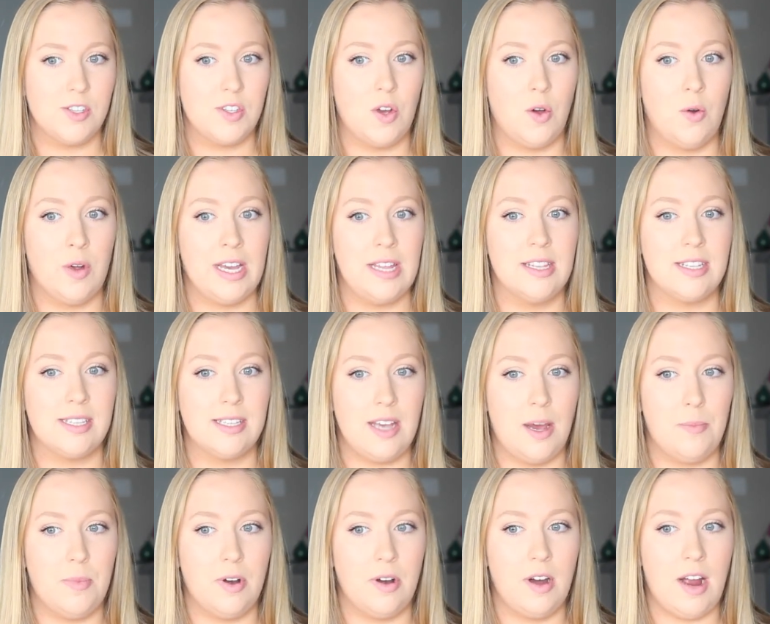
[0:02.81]
So in the
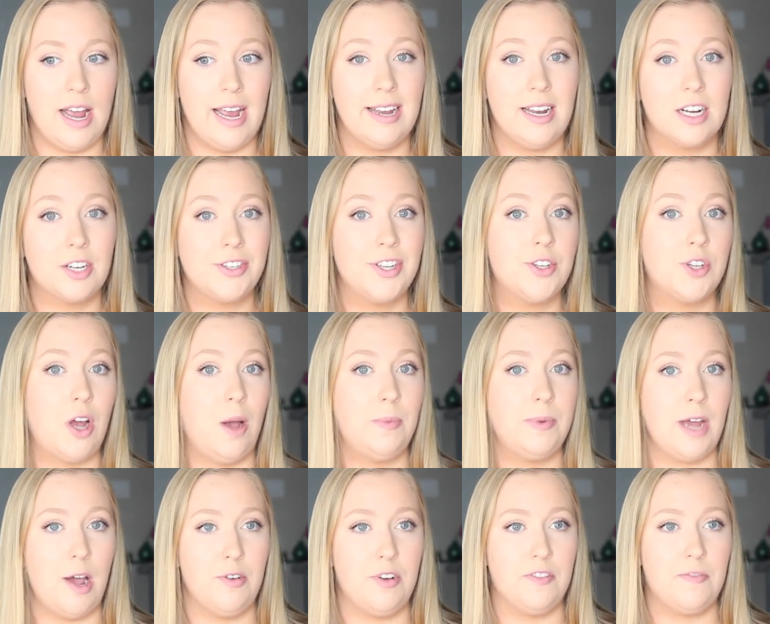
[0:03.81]
summer, I had actually
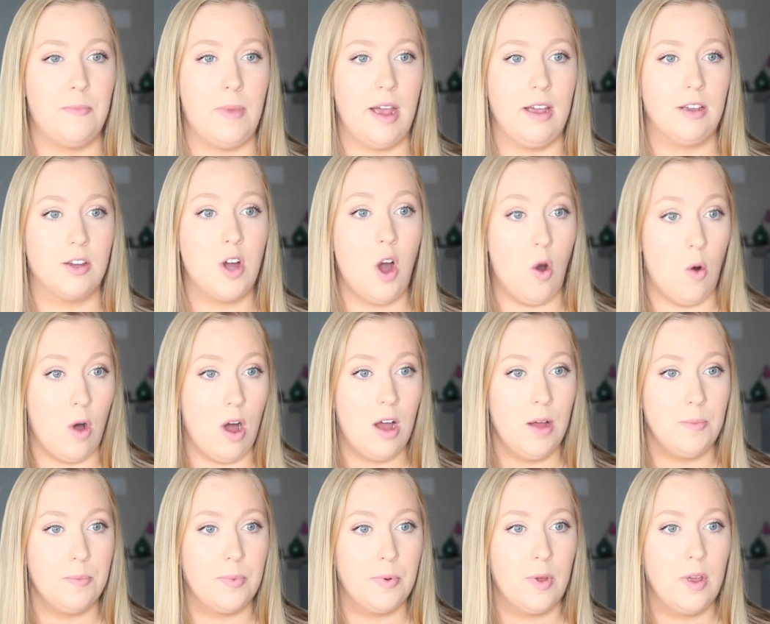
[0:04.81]
dropped out of my
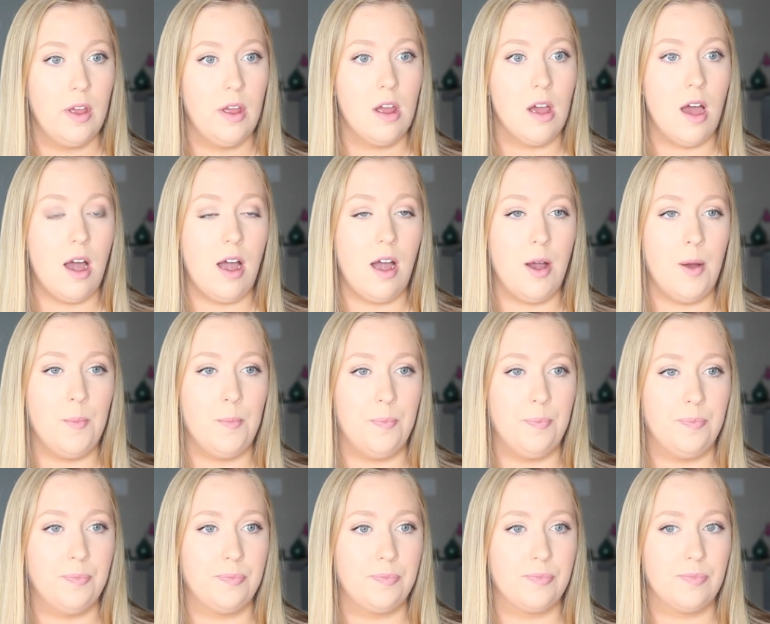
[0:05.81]
co-op
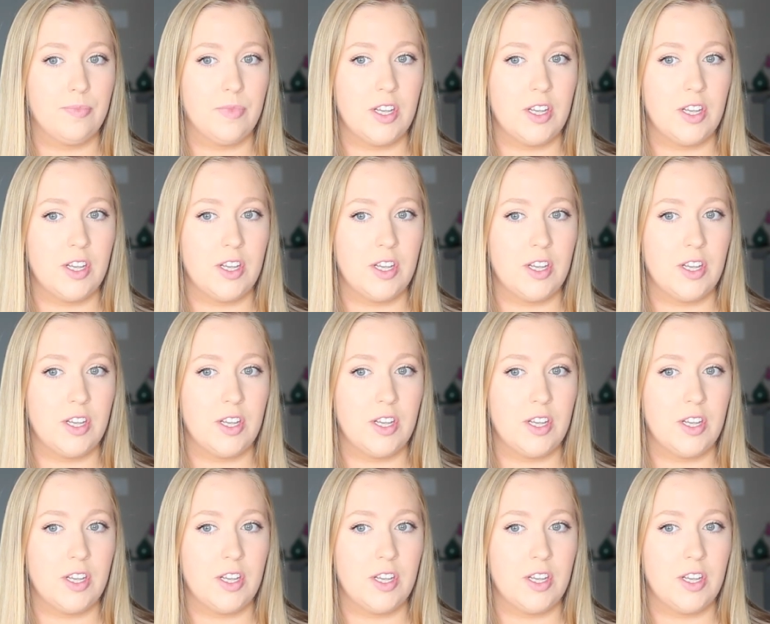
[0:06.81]
um,